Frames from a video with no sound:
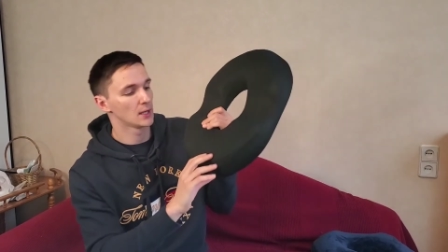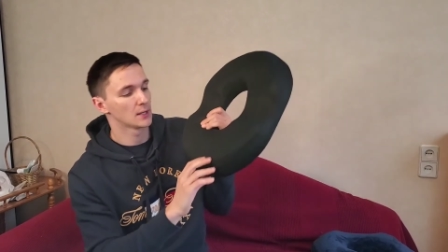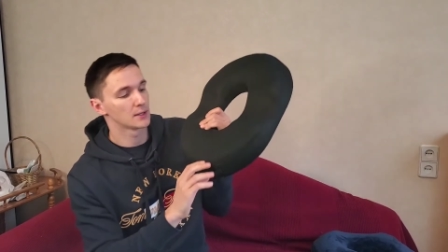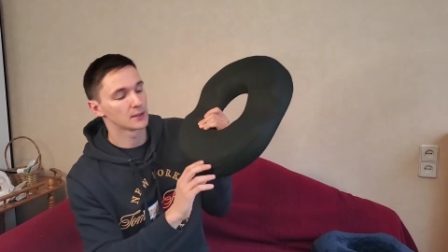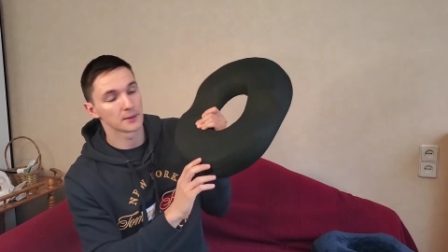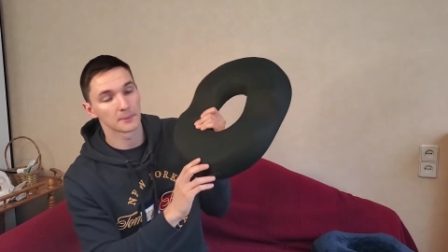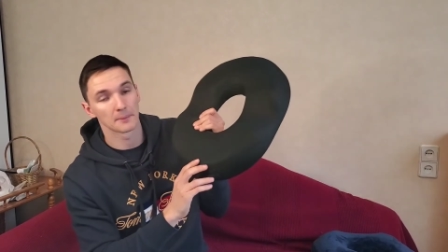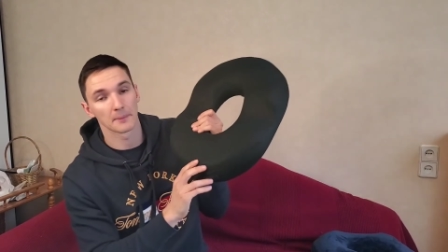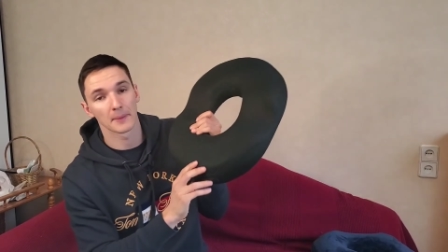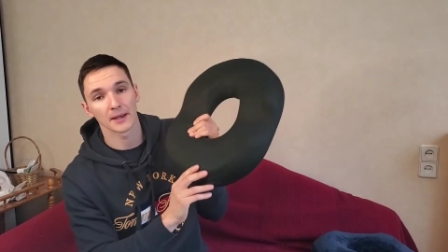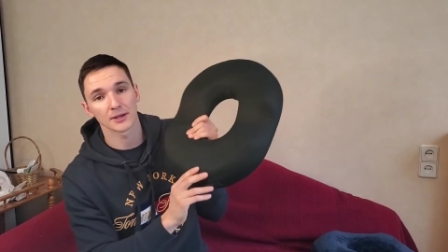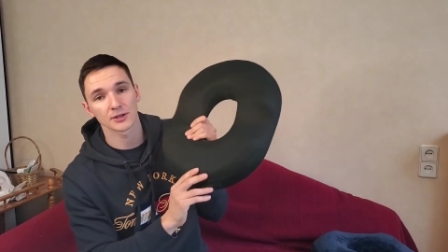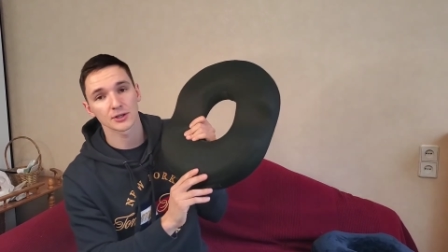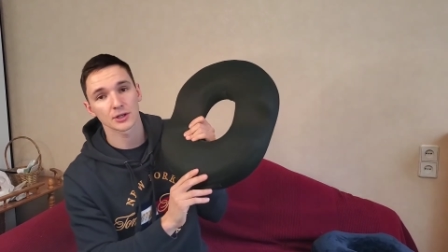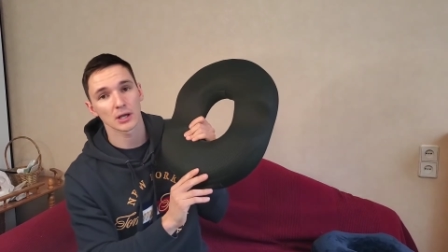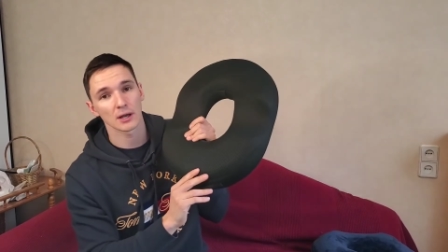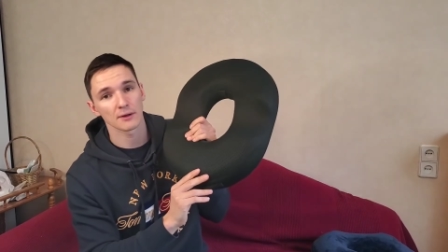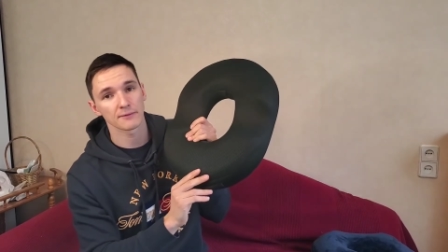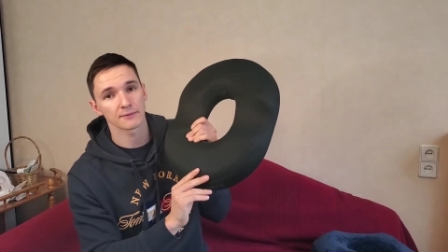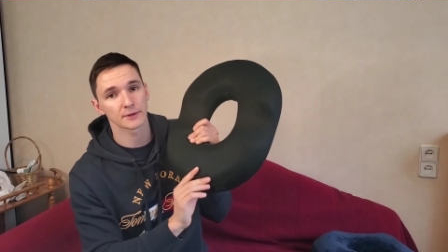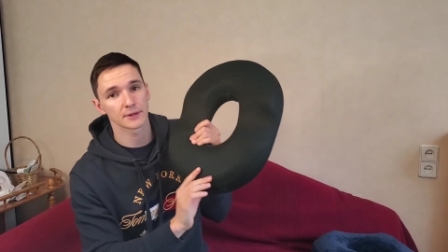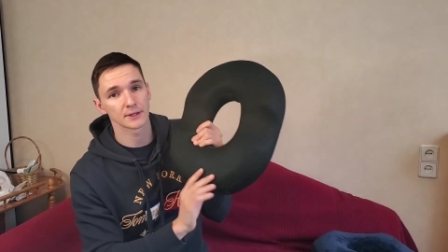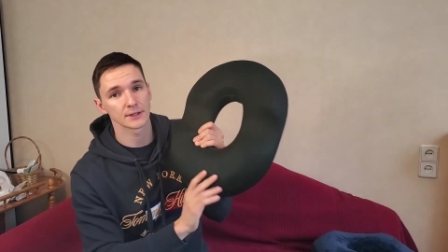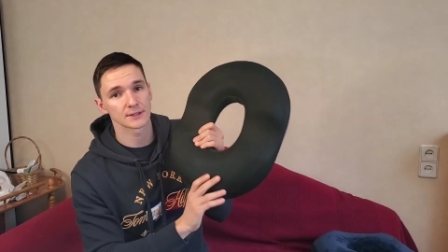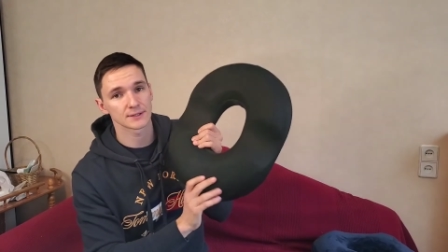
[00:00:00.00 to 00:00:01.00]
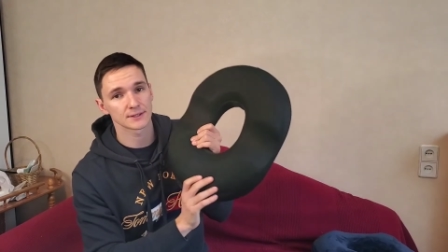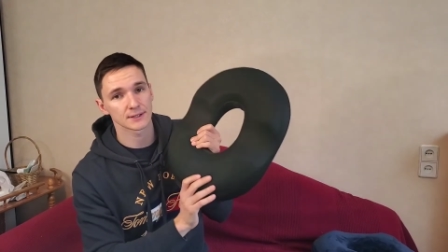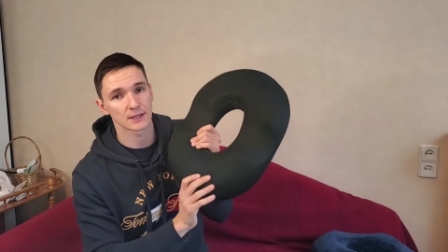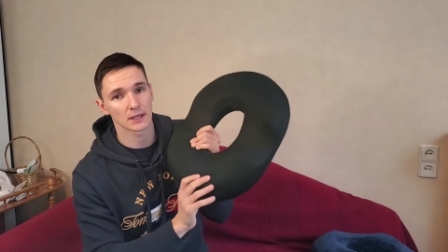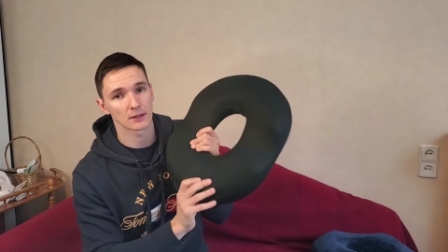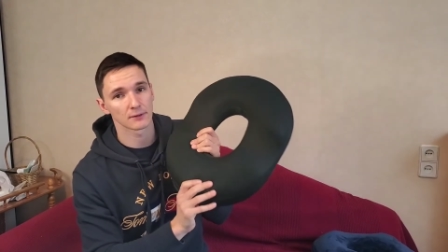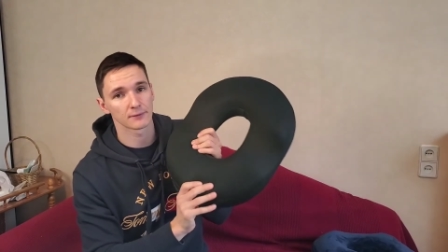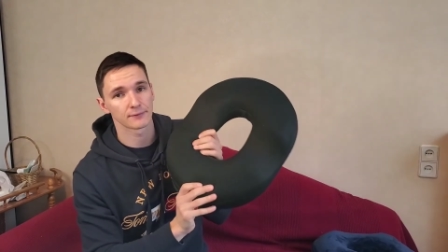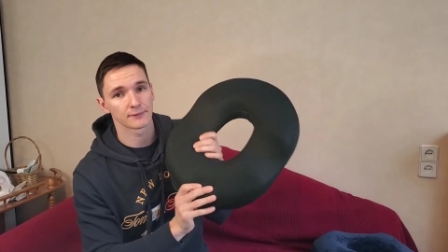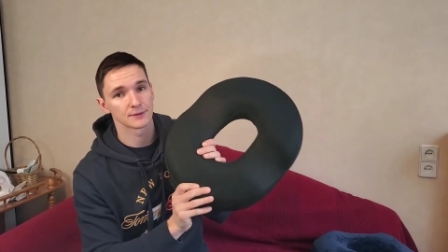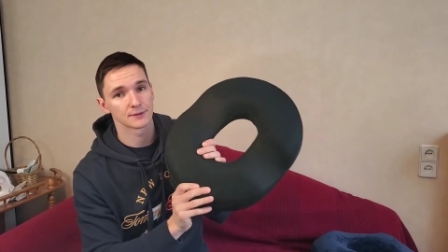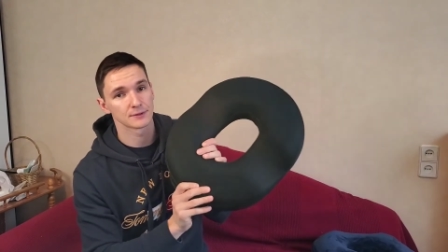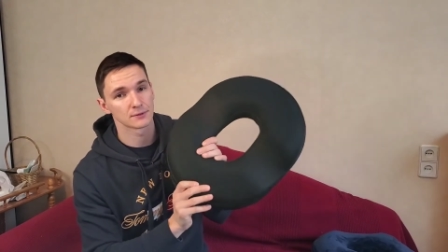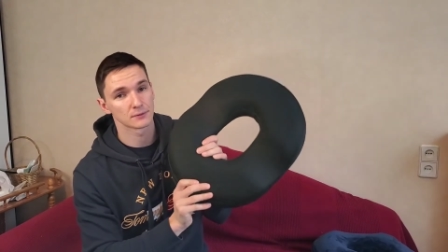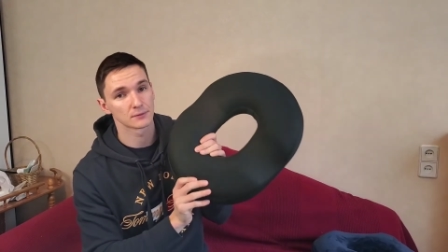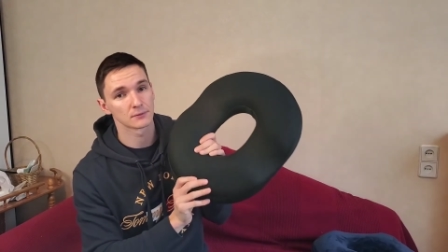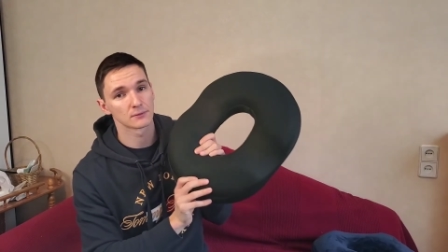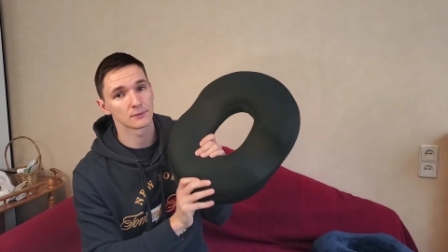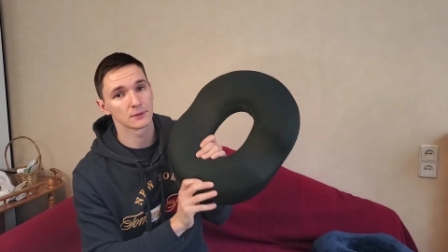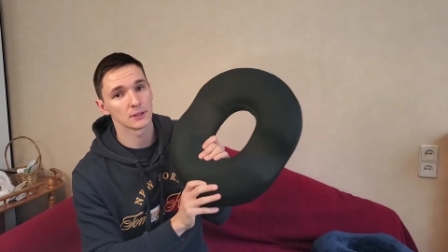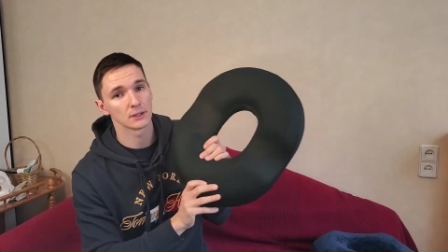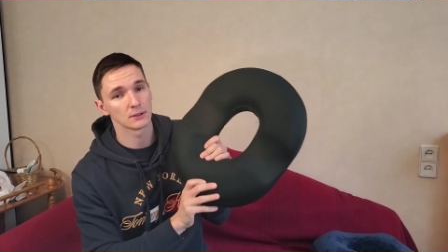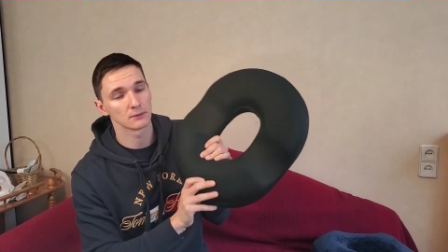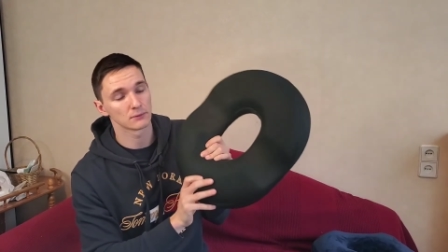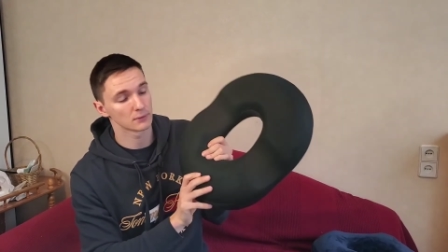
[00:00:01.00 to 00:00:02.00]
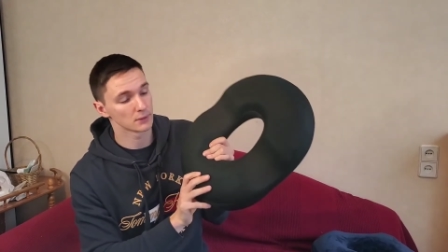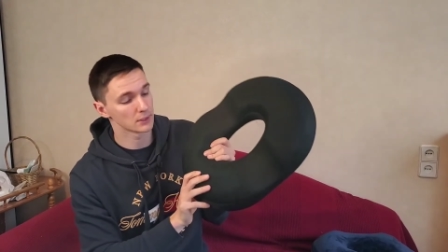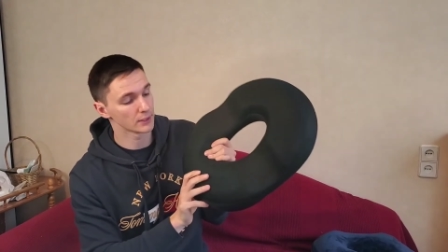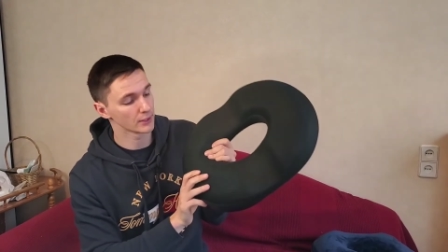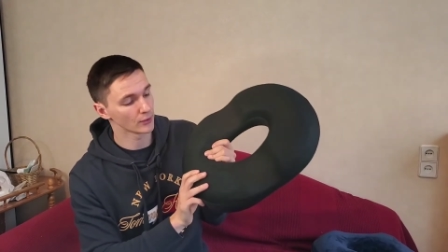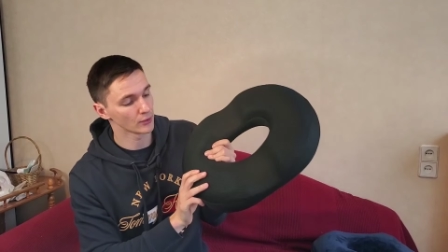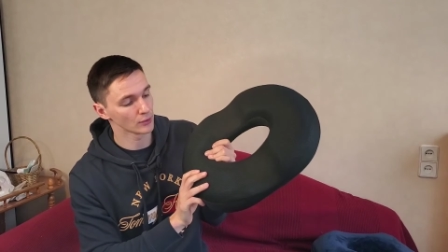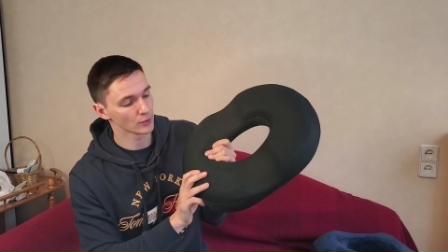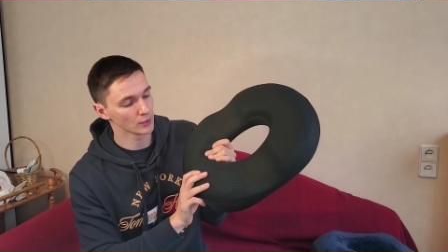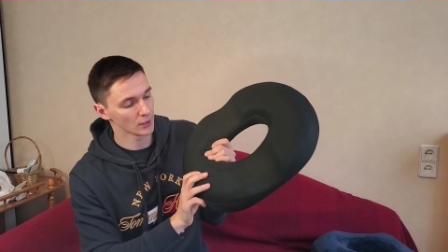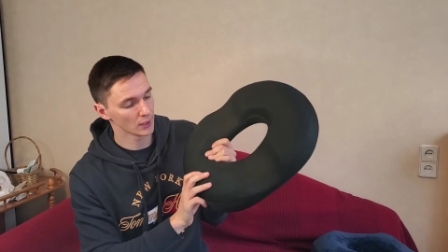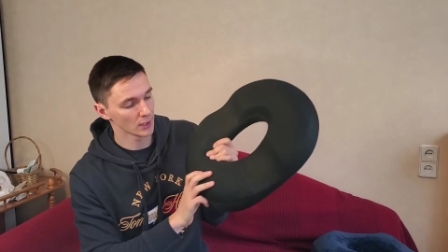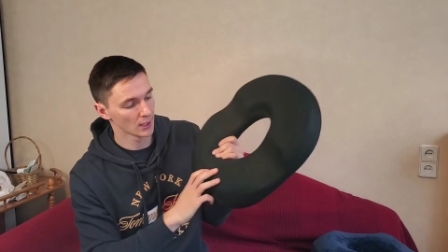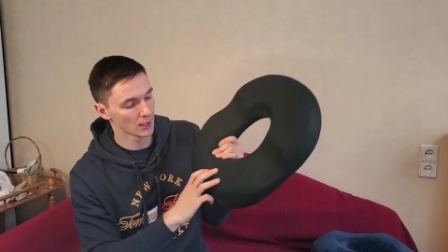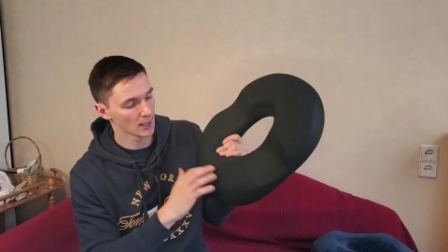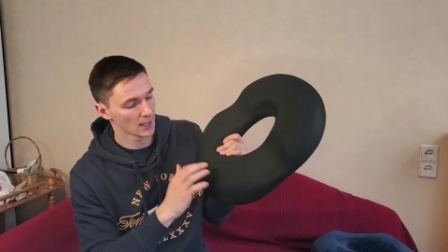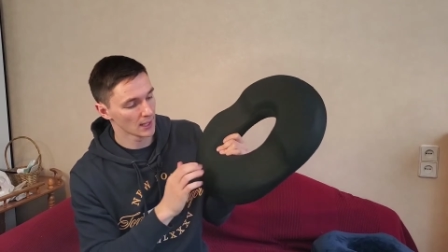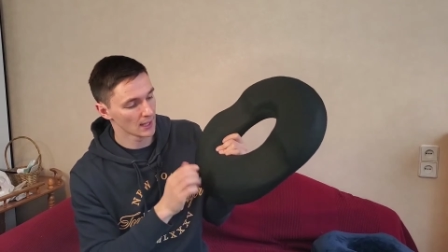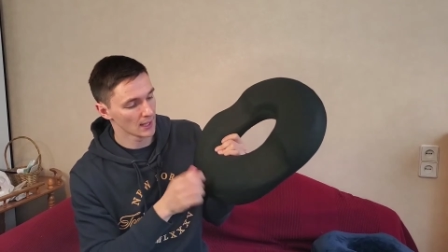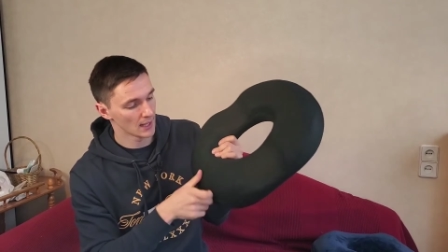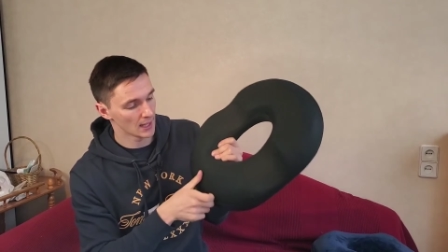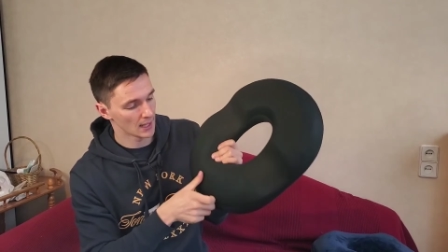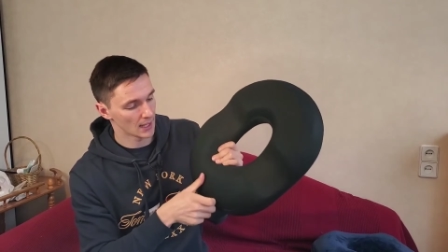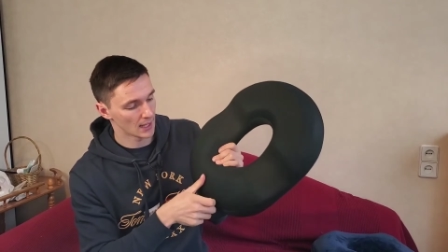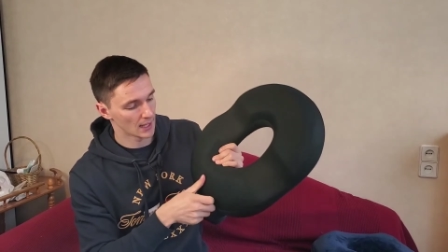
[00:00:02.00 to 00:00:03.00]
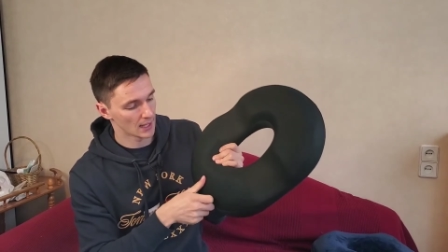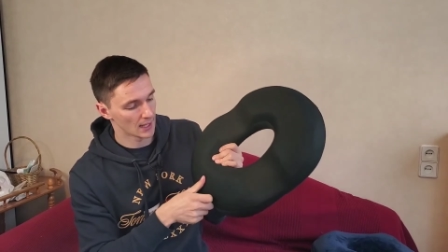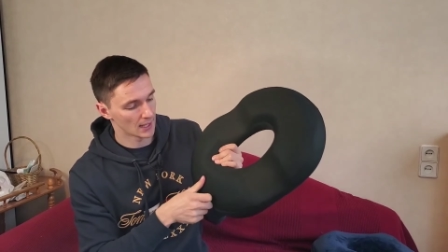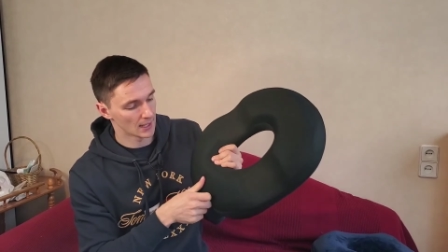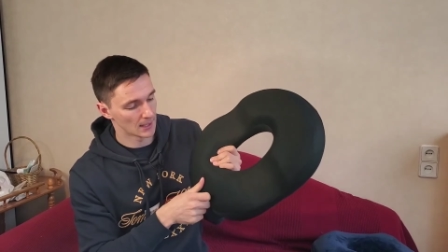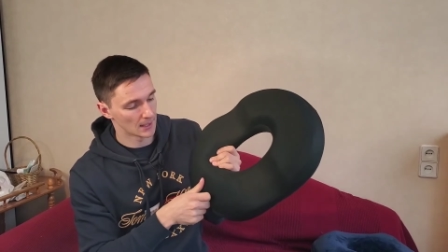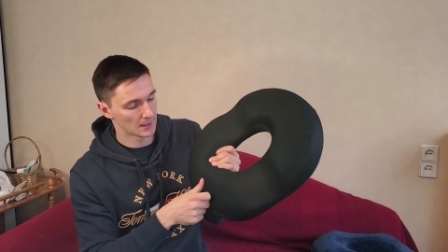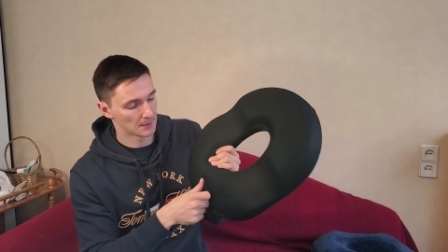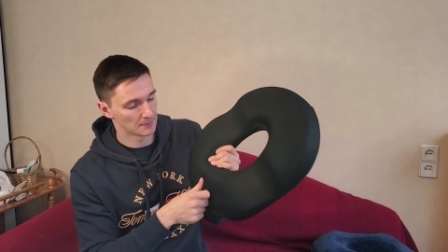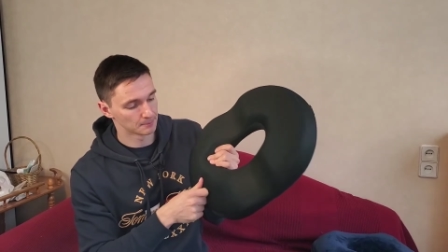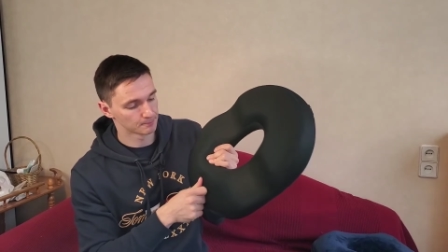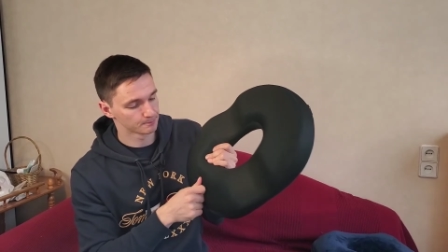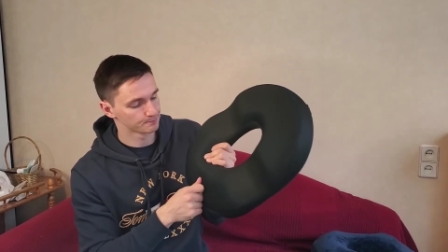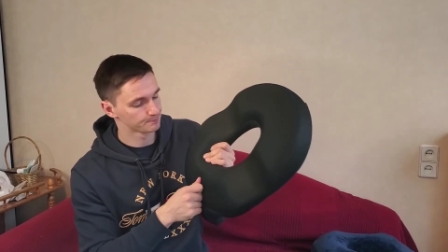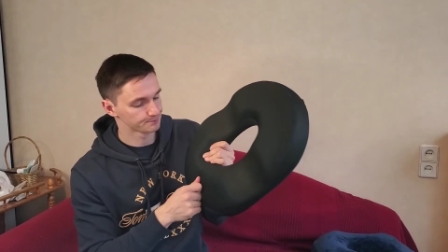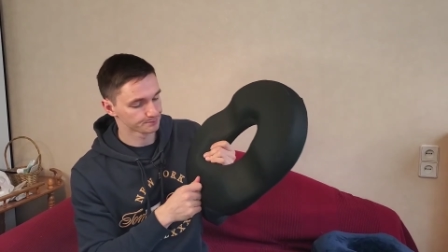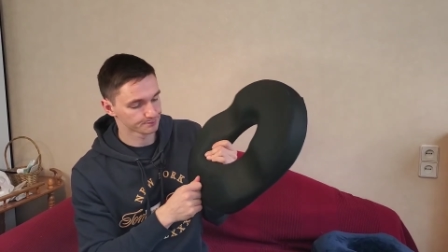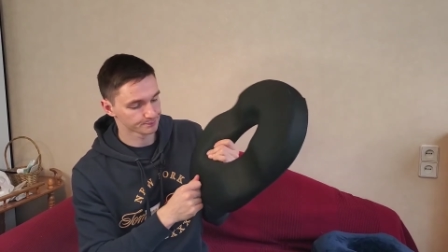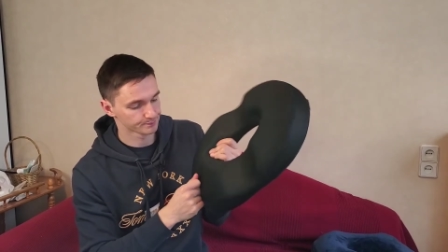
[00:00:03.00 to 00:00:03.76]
The mesh cover itself is really, really good. Um,